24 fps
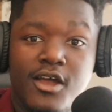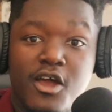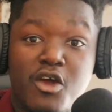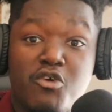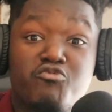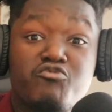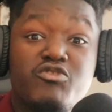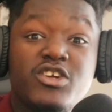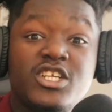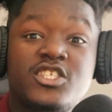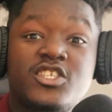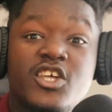
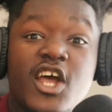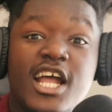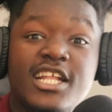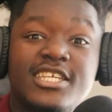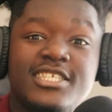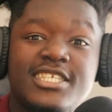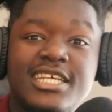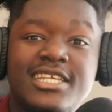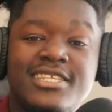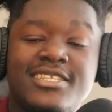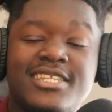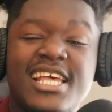Research
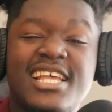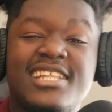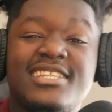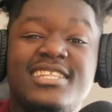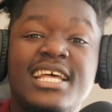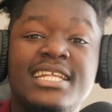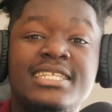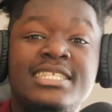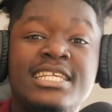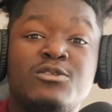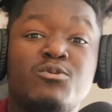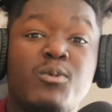these things.
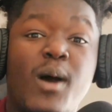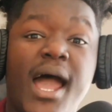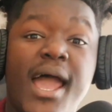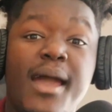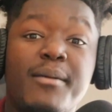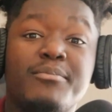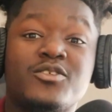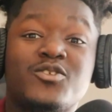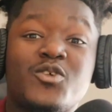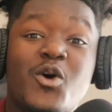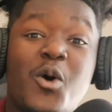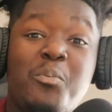This is why
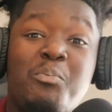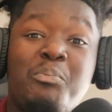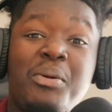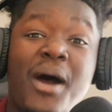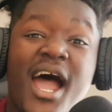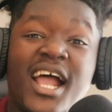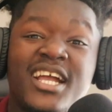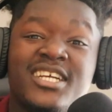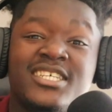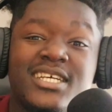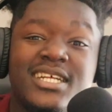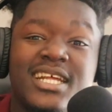I'm so
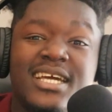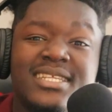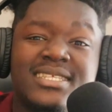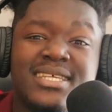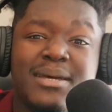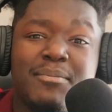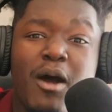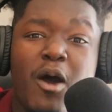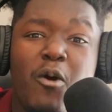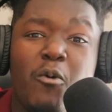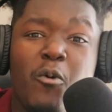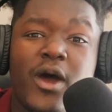passionate
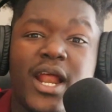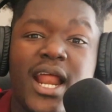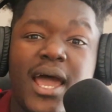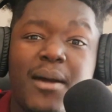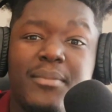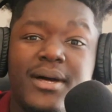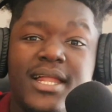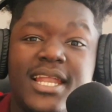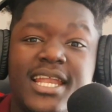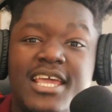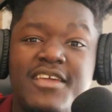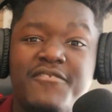about what I
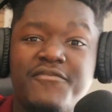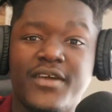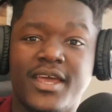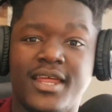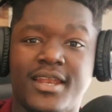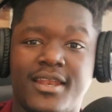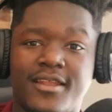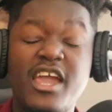believe in.